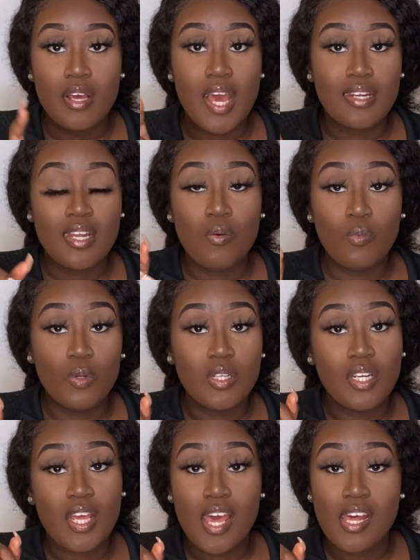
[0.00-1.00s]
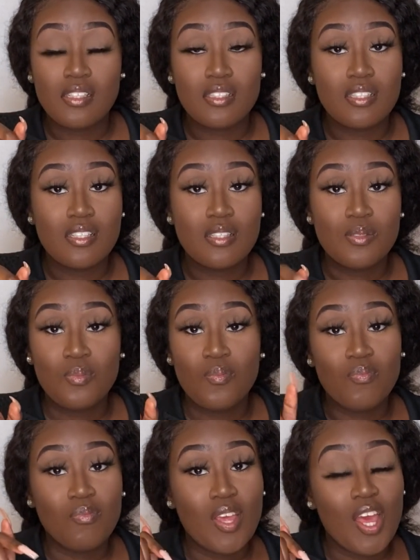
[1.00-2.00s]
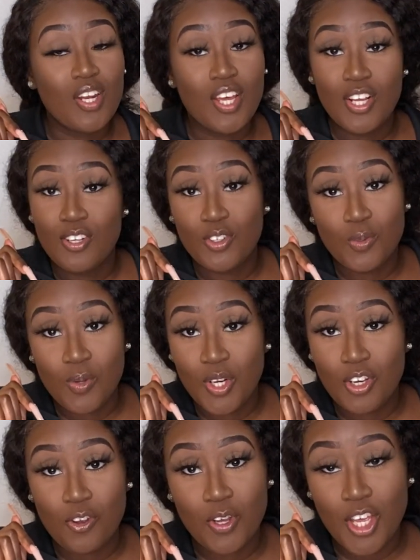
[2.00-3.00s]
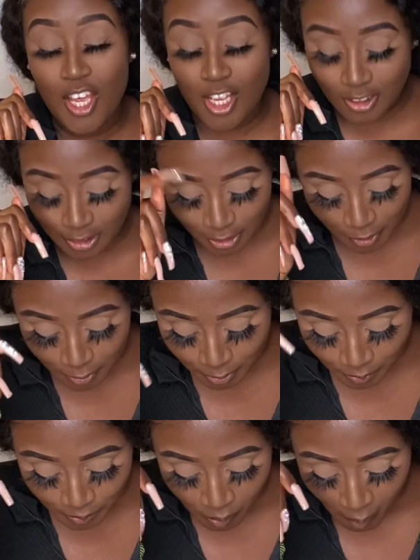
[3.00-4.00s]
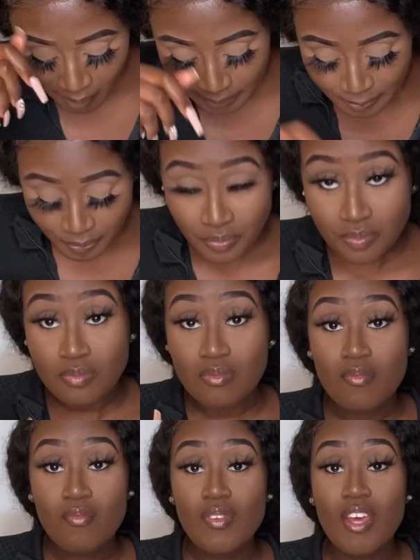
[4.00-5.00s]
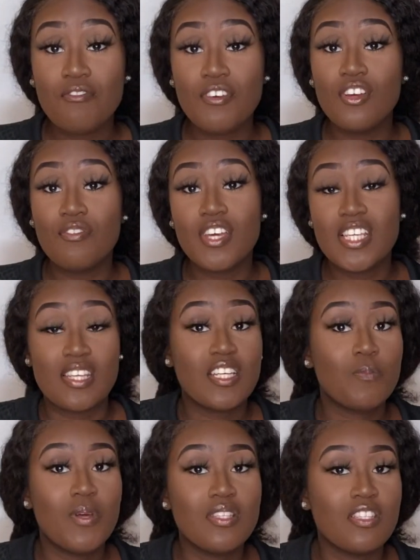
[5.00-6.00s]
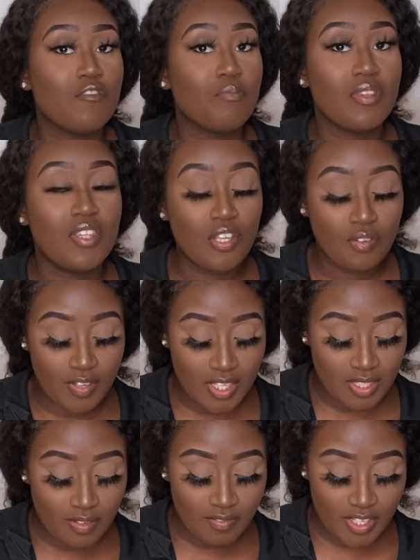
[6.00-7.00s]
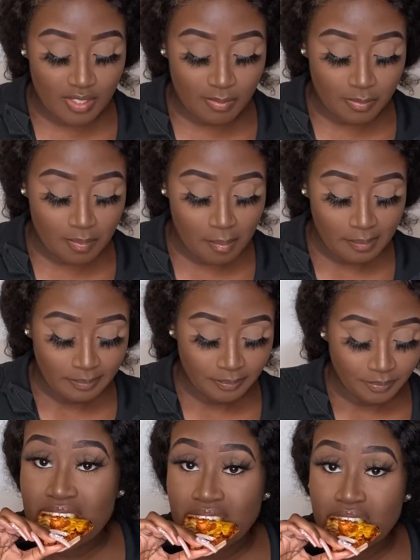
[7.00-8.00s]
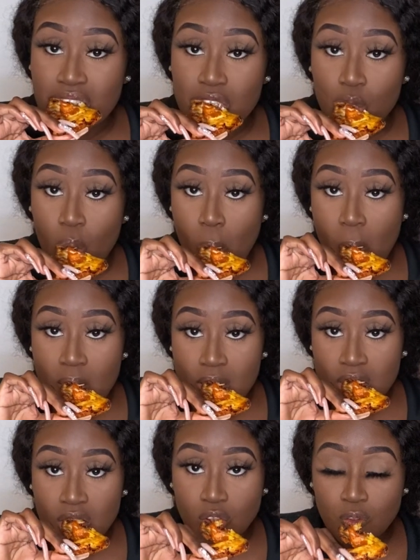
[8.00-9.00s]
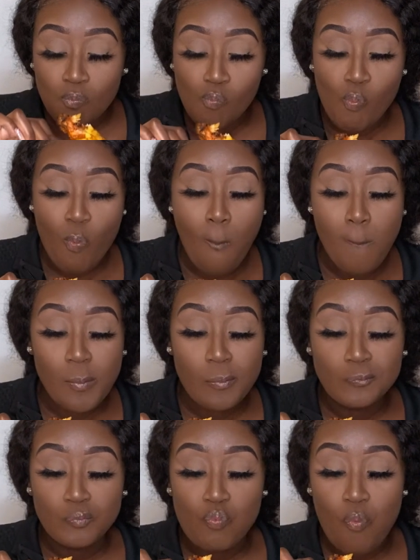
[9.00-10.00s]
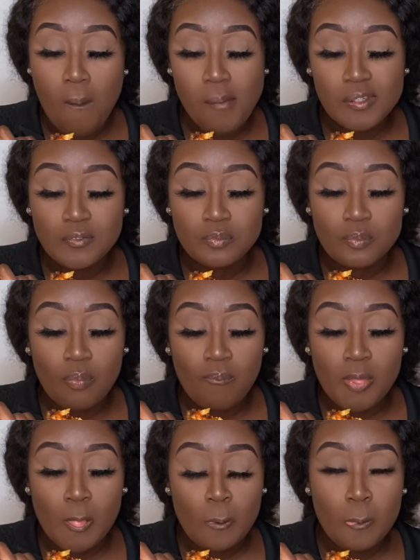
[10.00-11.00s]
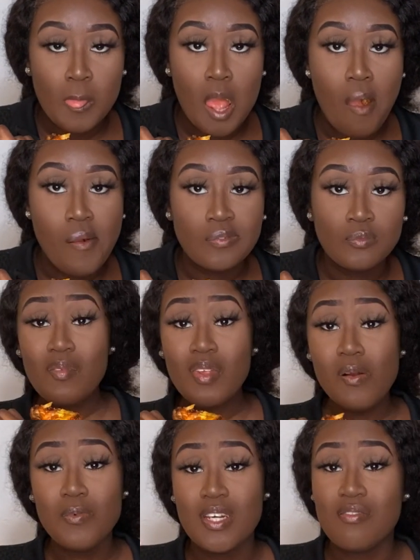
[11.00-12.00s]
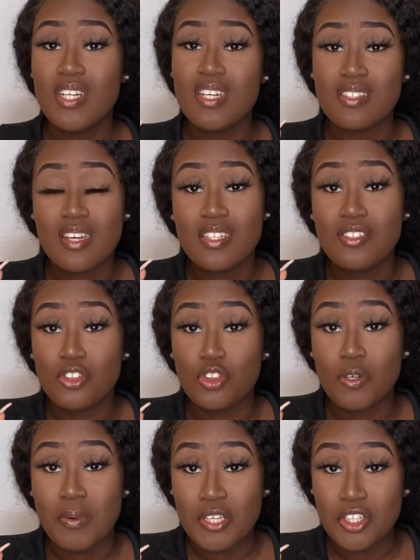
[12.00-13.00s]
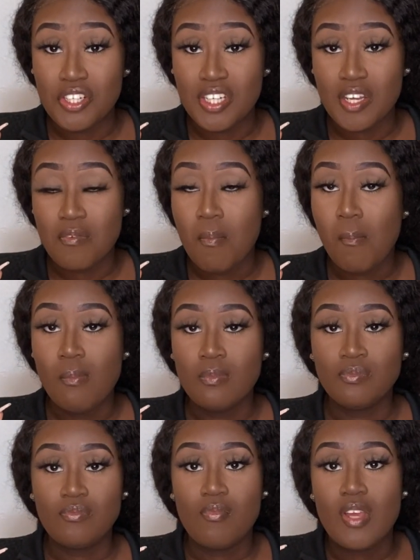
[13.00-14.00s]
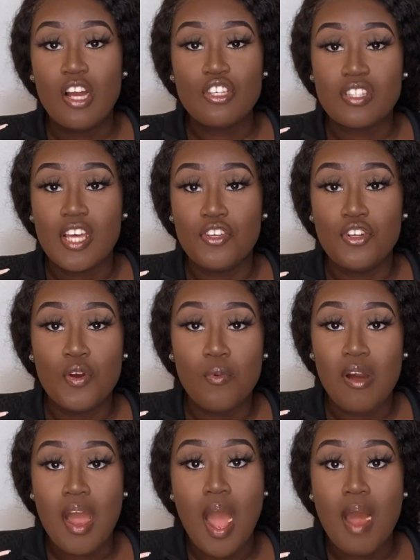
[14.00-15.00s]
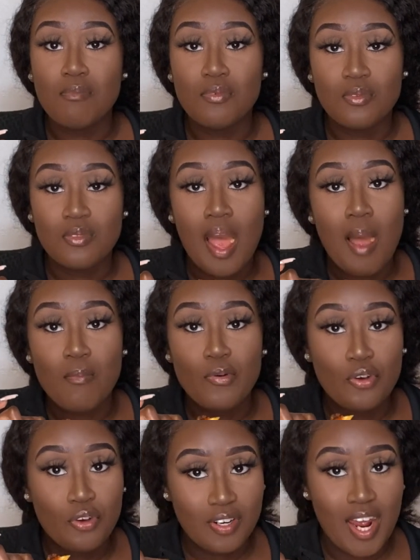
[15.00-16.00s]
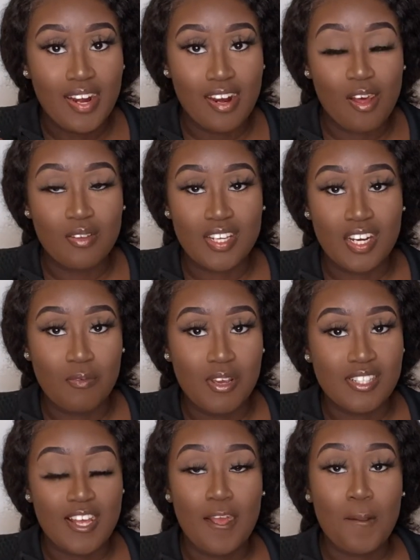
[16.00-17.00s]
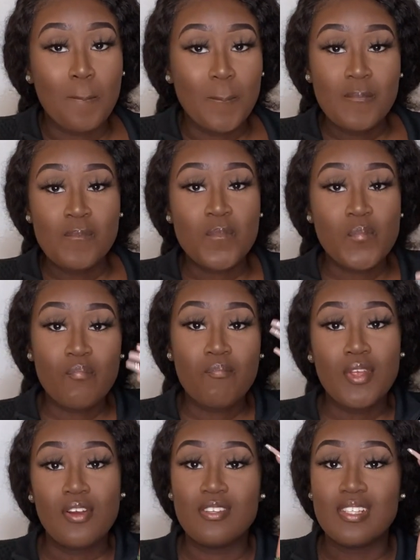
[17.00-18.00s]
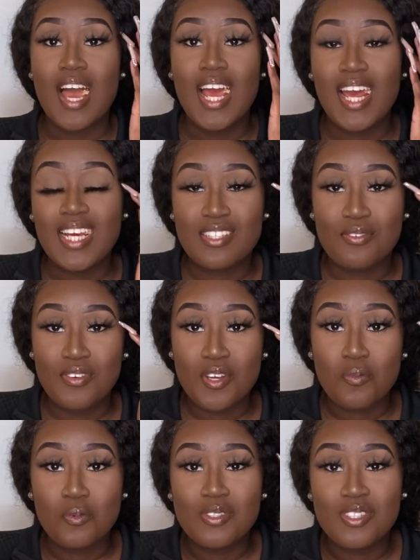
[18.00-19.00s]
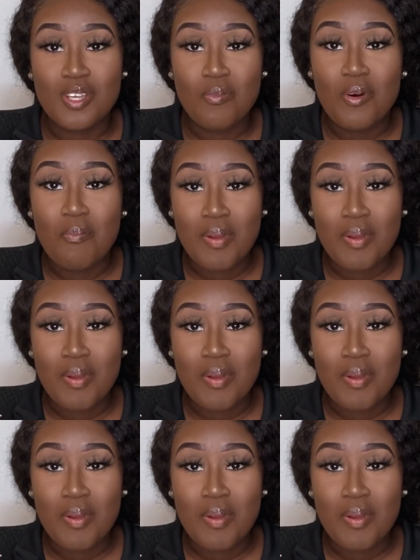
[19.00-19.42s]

and that wooden hand, sis, that ain't doing it, okay? So think of it, it's expensive, but think of it as an investment. When did you realise you were good and could make business from nails? When I realised I needed a job at uni, I was just like, you know what, I'm good at nails anyways, like, because I like to think, would someone